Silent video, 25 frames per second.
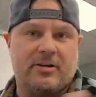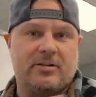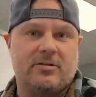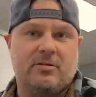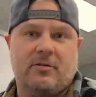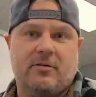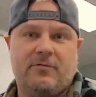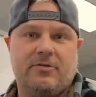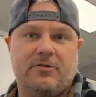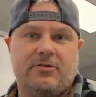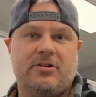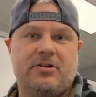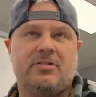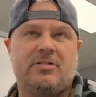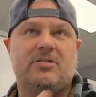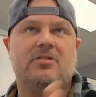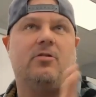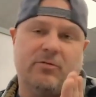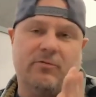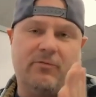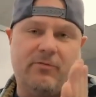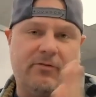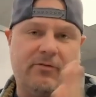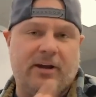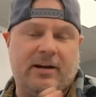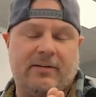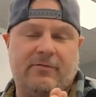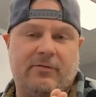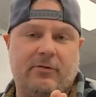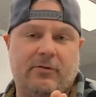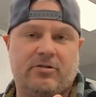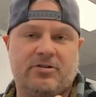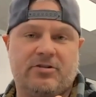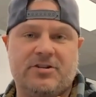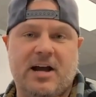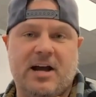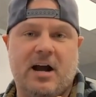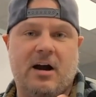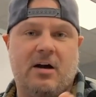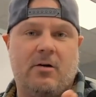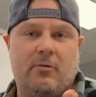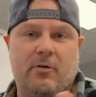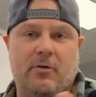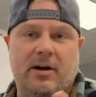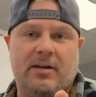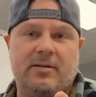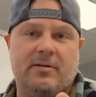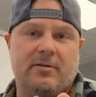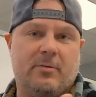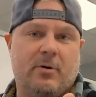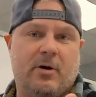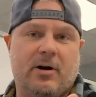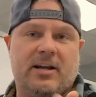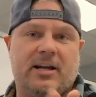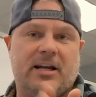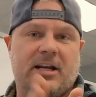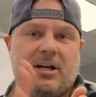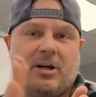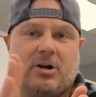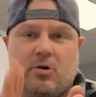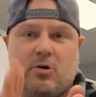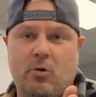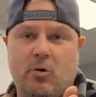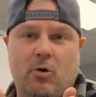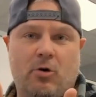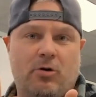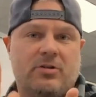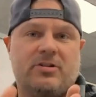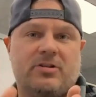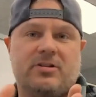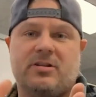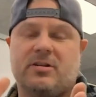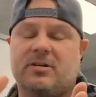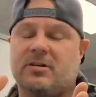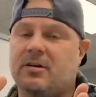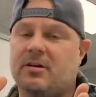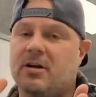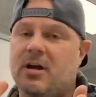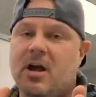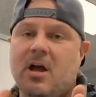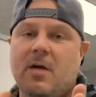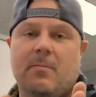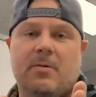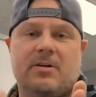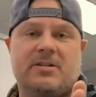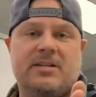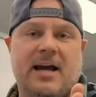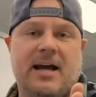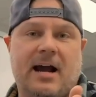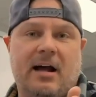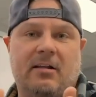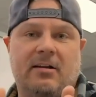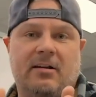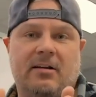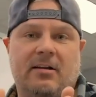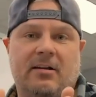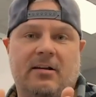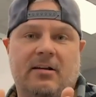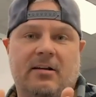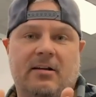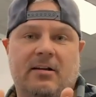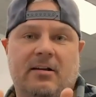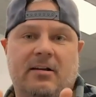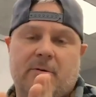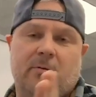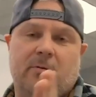So if you're just doing flake floors now, right, then you want to get into quartz and metallics, right?